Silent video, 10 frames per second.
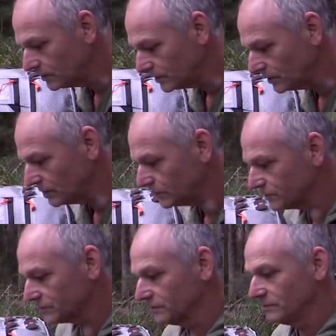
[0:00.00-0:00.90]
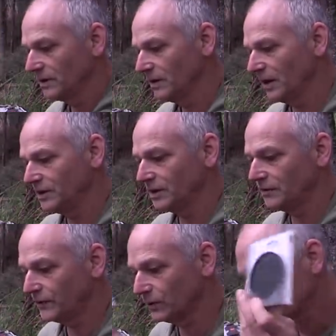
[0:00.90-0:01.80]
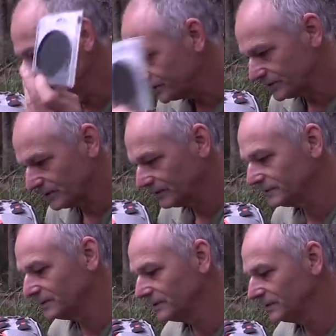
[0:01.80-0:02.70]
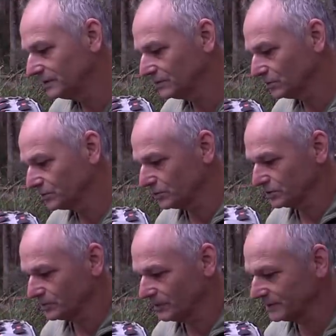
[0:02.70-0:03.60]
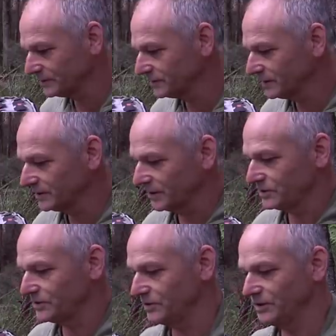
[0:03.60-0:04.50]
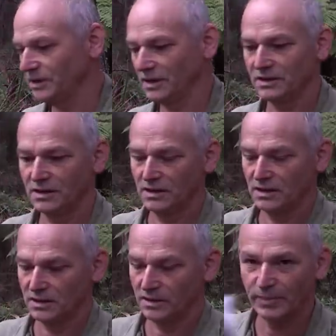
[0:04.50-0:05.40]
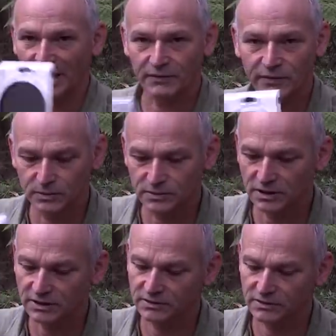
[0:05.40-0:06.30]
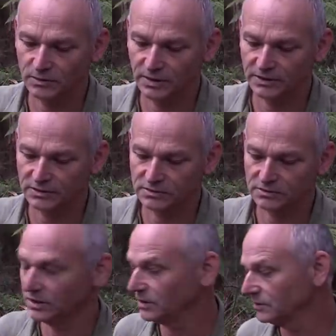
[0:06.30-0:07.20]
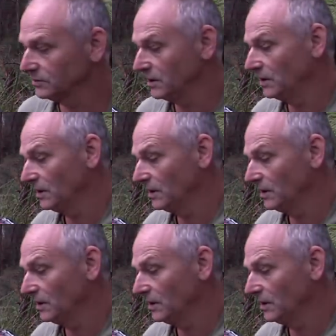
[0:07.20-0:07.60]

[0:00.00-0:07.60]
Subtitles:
to use. ND filters, all sorts of ones. That's the black filter, the one that you can